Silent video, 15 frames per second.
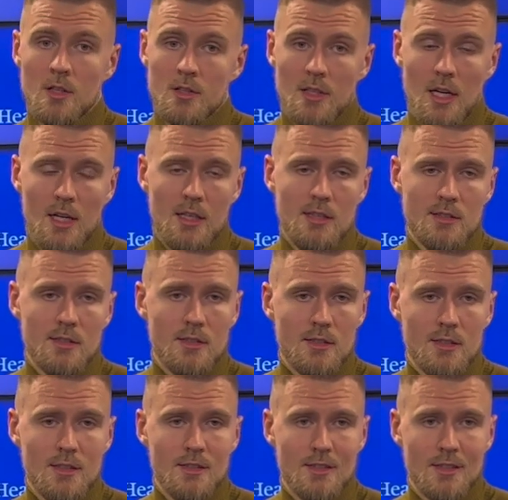Yeah, he's a
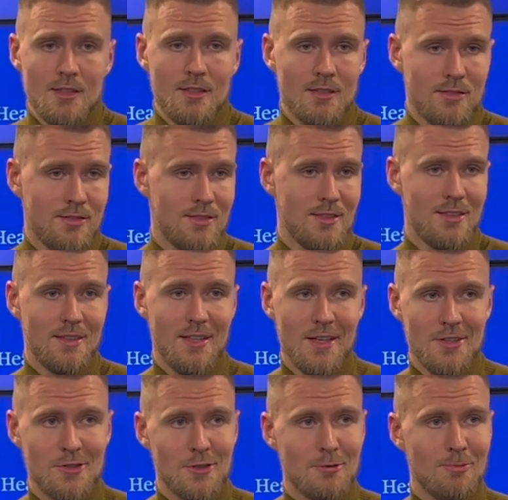he's a he's a
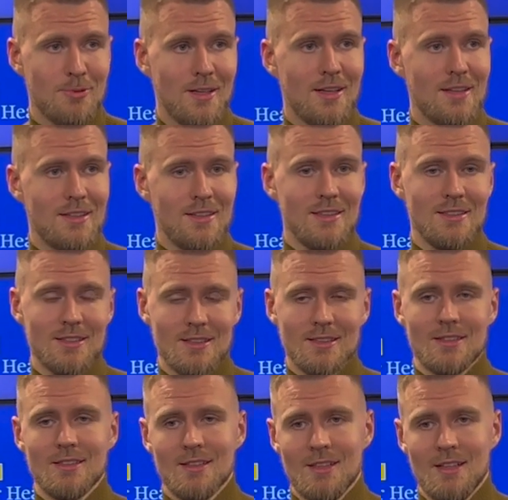dangerous player. He's a
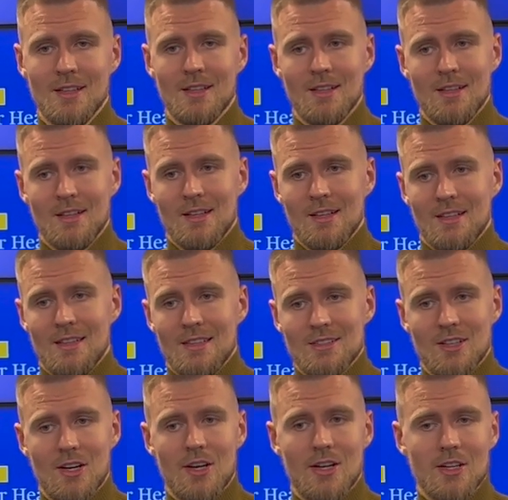he's a
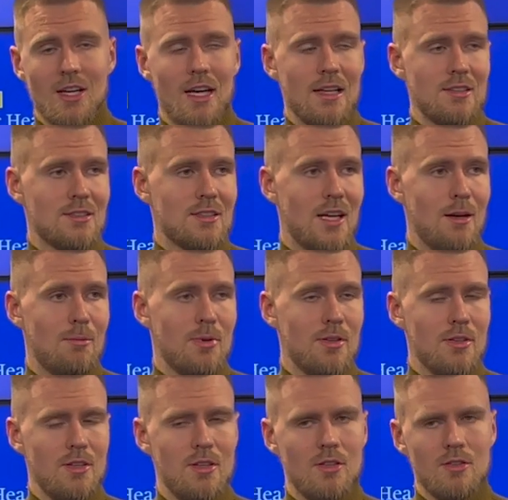hard guy to stop.
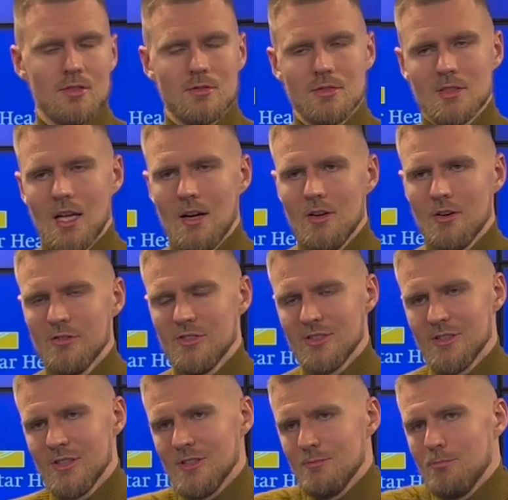You know, I don't know if it's
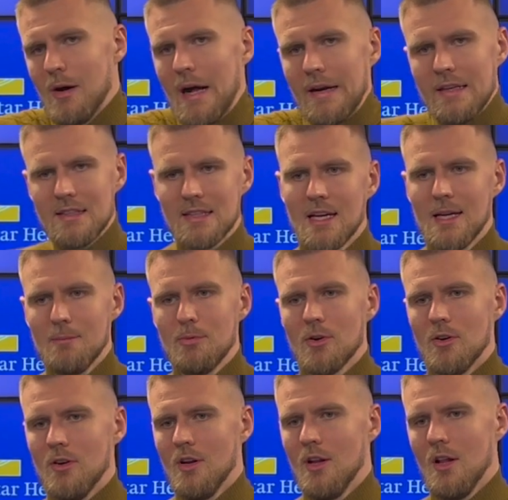his body type or
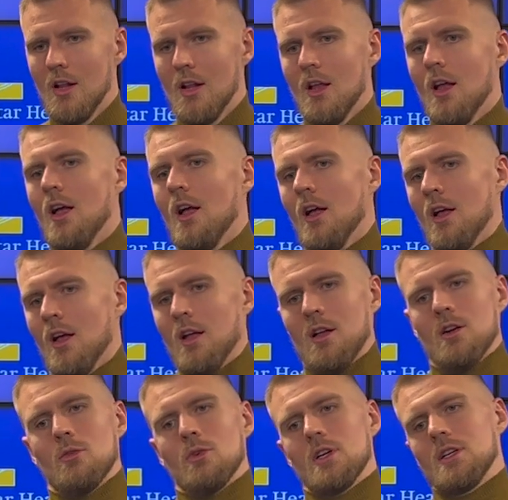
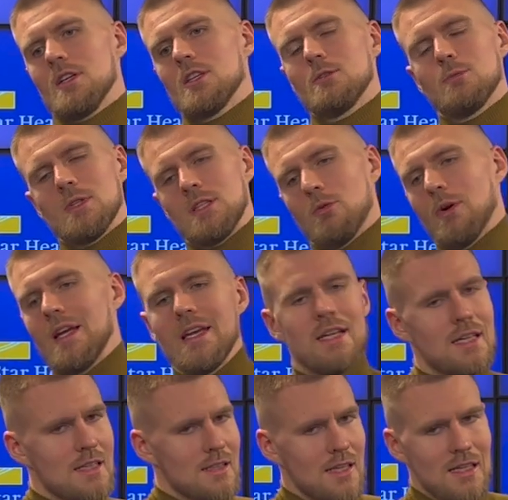what it is, but the way he
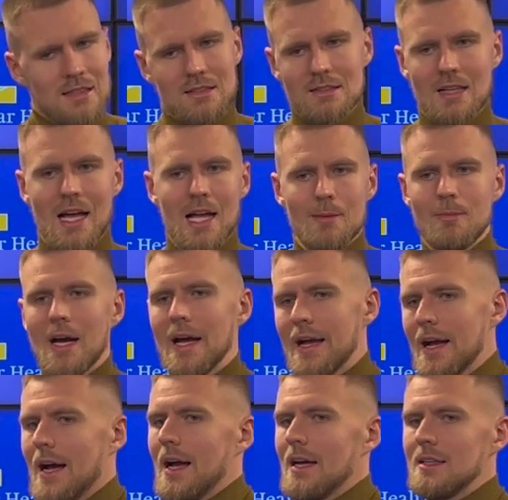can like slide by
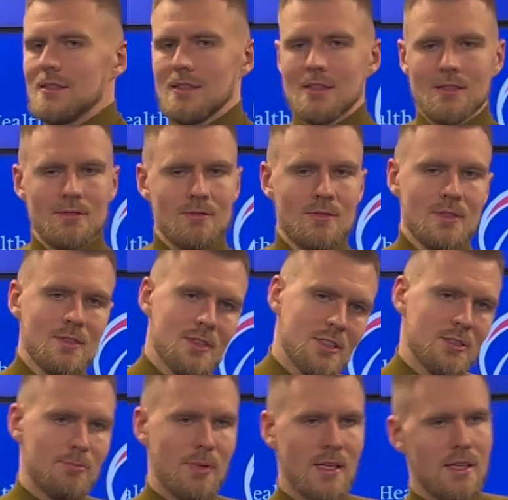guys and
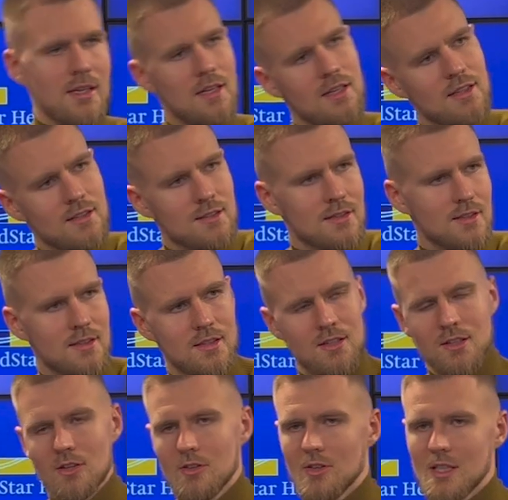spin and, and you
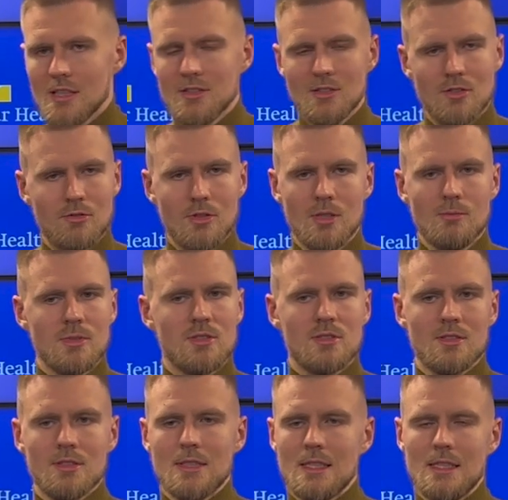know, get to the rims,
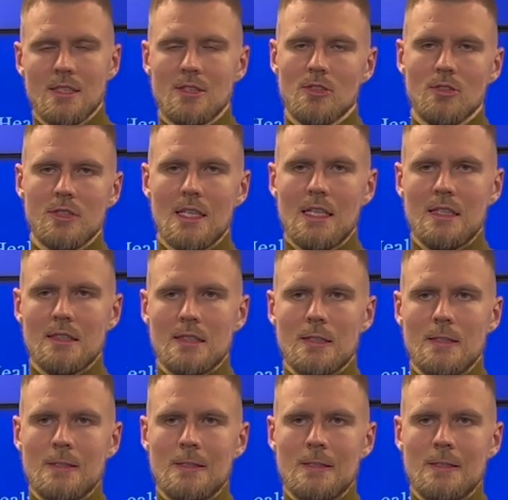he's so talented.